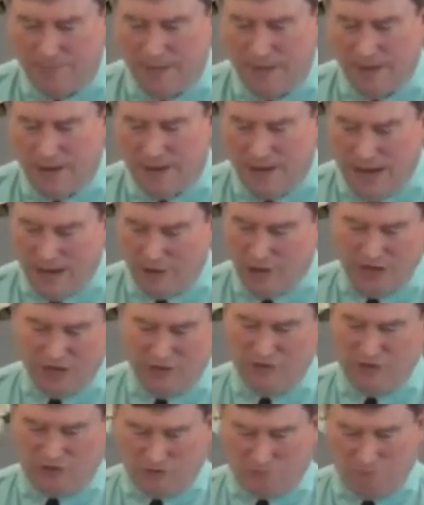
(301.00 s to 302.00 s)
Now,
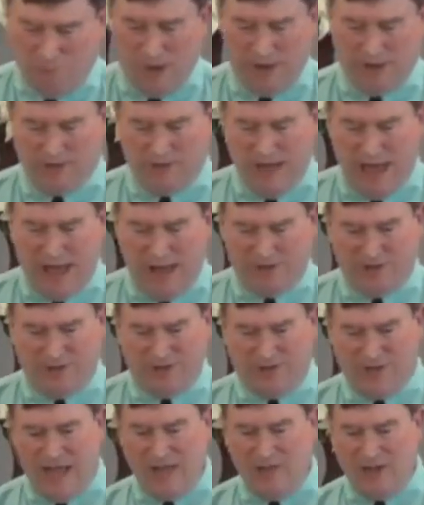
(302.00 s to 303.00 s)
Jesus' point is not to
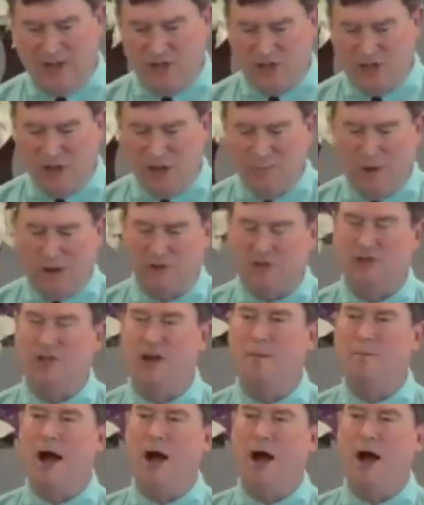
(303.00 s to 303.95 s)
say that sheep are somehow